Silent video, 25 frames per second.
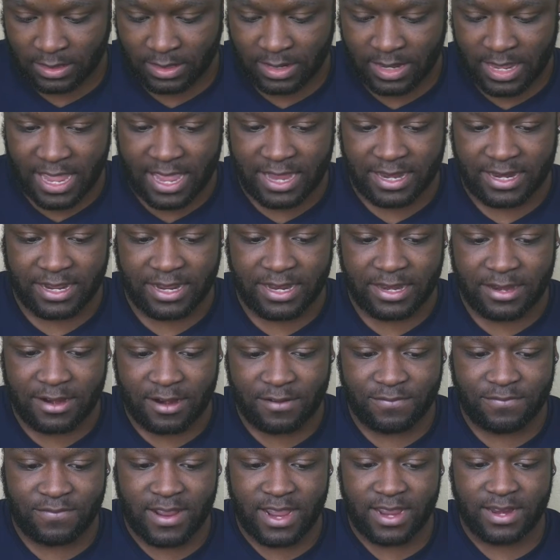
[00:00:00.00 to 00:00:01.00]
And in our
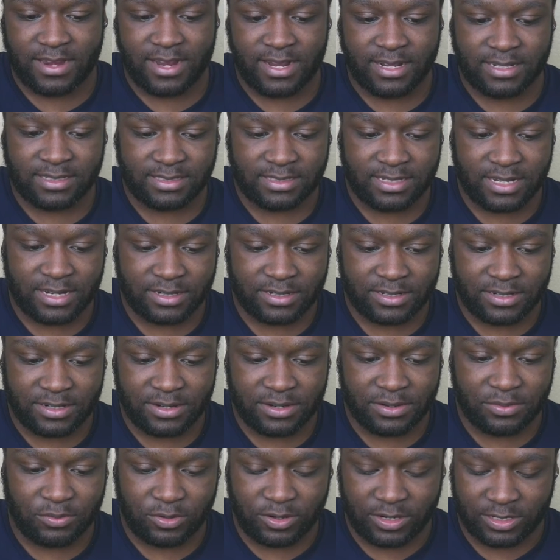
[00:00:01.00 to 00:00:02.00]
finance
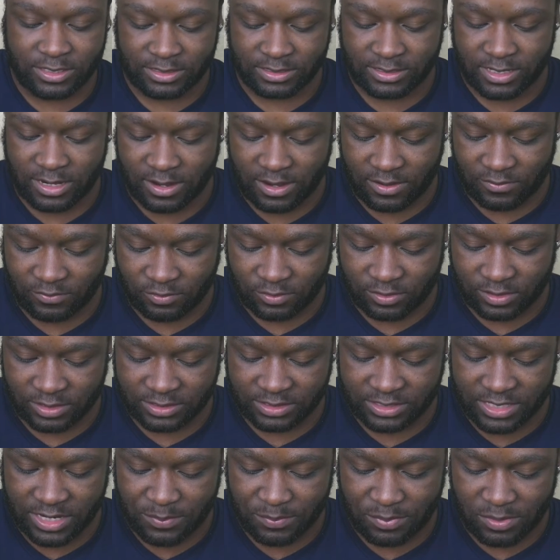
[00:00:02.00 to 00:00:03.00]
sector, we're gonna start off with
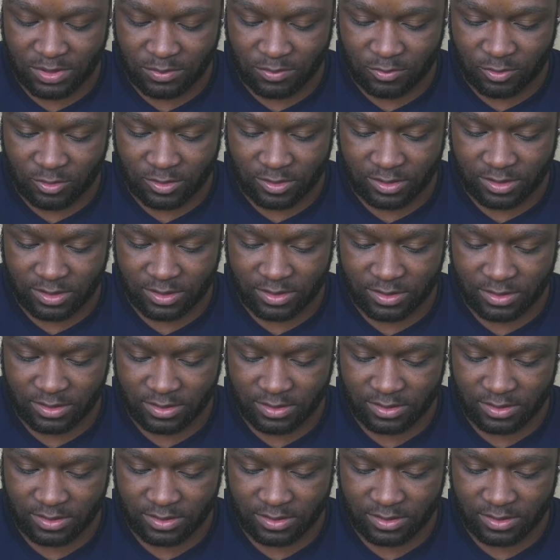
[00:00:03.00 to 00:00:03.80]
JP Morgan.